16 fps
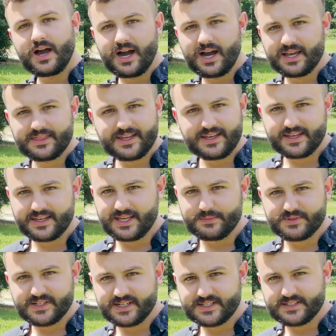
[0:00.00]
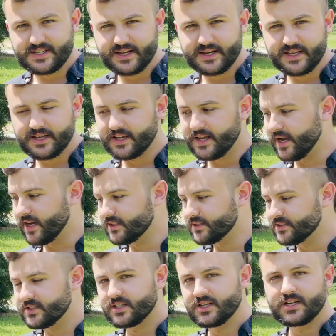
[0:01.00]
I think it keeps it exciting
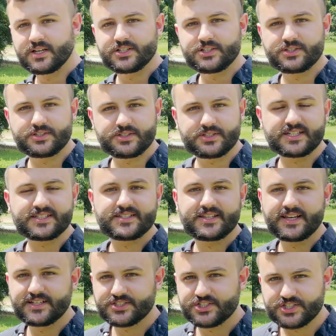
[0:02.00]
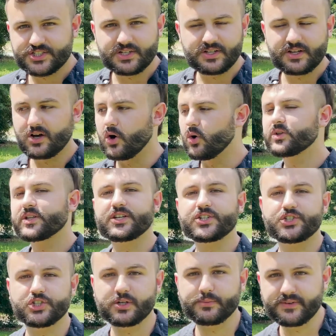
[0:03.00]
and does things just only a
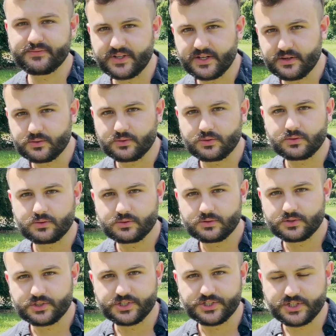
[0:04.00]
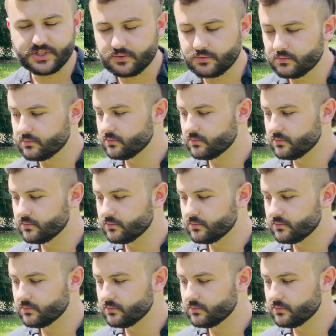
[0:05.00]
German vehicle could do.